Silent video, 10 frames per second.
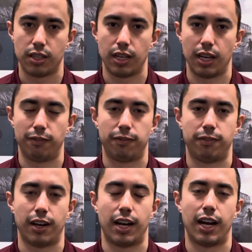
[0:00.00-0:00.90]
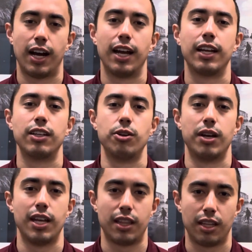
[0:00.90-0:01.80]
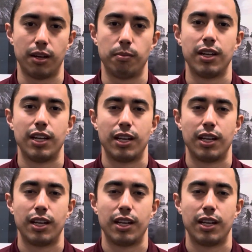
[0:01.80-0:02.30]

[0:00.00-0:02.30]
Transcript: If uh, you hit them,